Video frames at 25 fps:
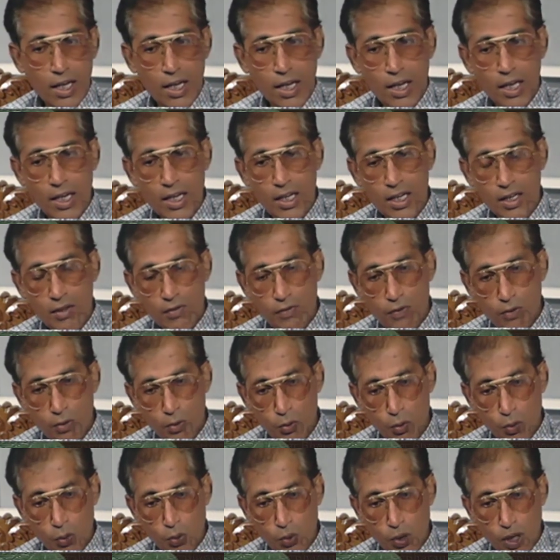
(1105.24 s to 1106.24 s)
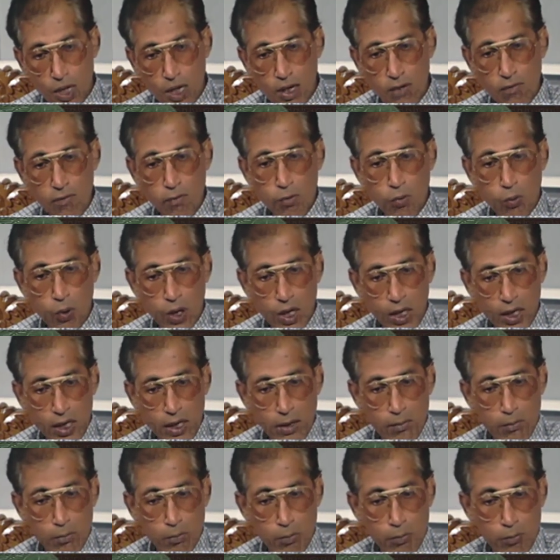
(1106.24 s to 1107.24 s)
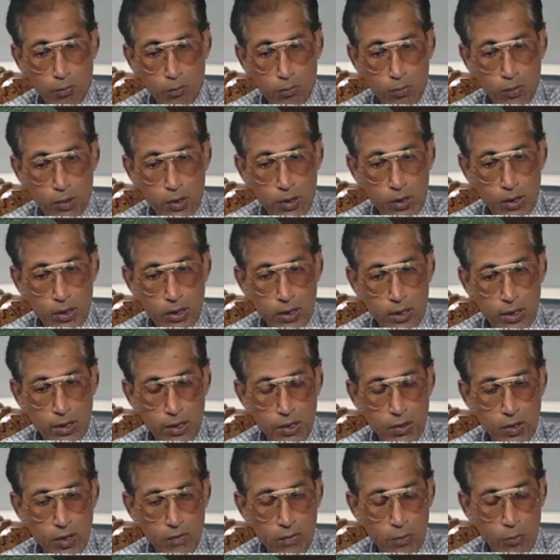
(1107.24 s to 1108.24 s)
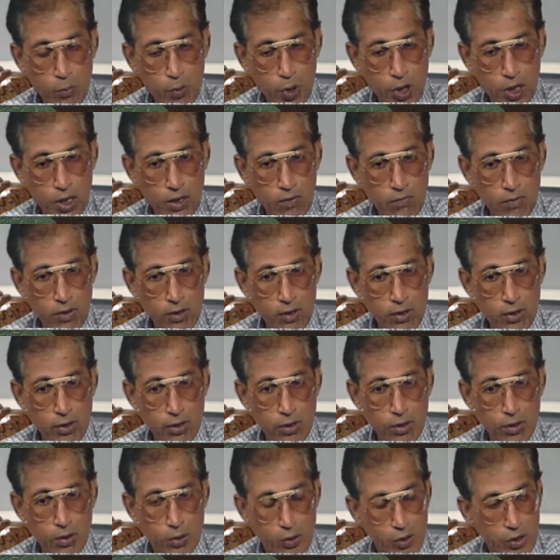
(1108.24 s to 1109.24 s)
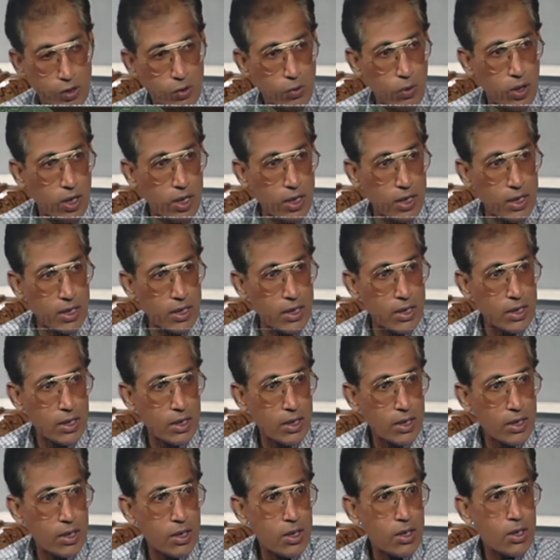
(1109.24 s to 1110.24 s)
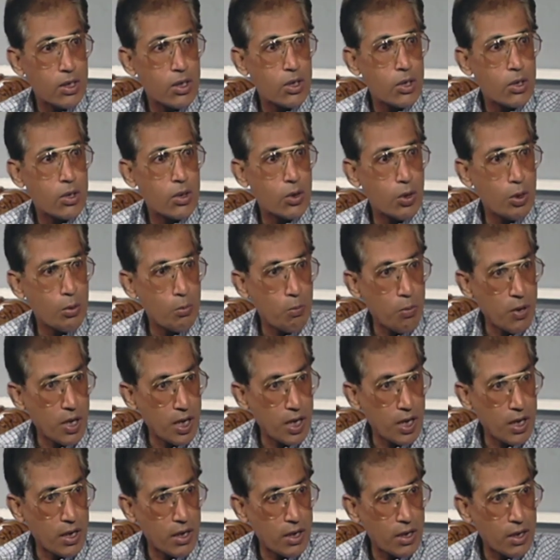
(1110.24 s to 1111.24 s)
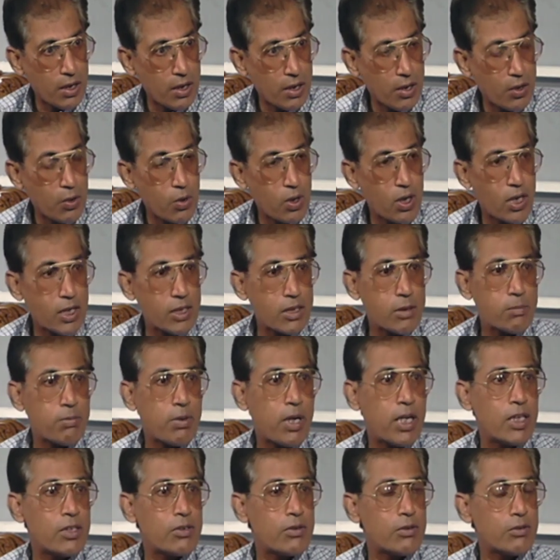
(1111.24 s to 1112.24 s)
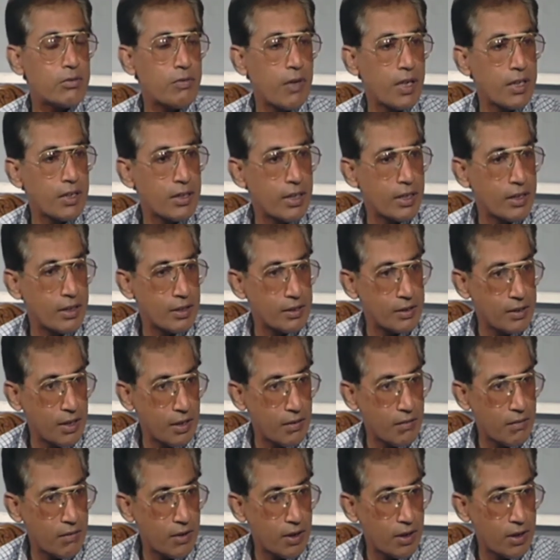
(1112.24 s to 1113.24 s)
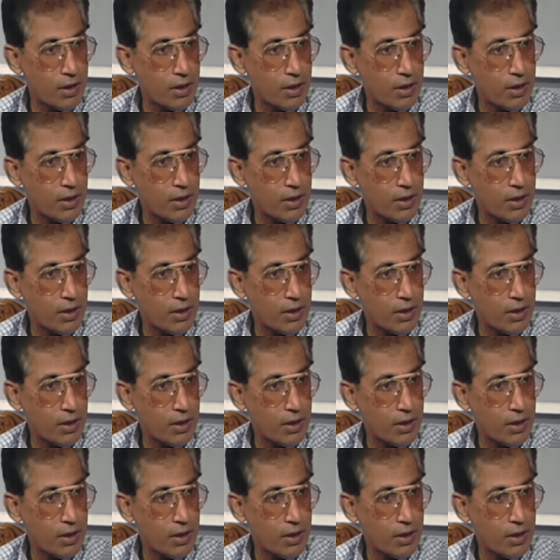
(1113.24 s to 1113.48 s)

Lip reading: And if you have quality, you have a body with good quality, your brain, your other parts would function in the same way.